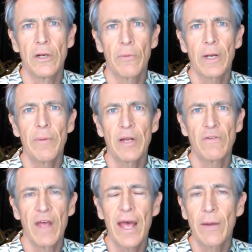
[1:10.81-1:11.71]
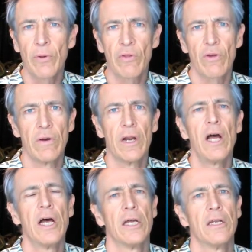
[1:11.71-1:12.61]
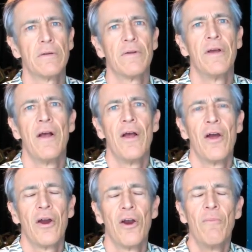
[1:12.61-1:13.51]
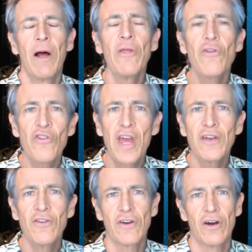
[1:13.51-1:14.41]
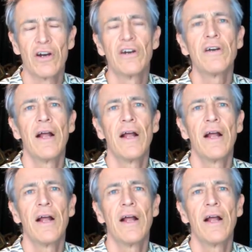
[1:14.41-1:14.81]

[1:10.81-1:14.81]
What about Dad? What's going on?" And her mother said to her,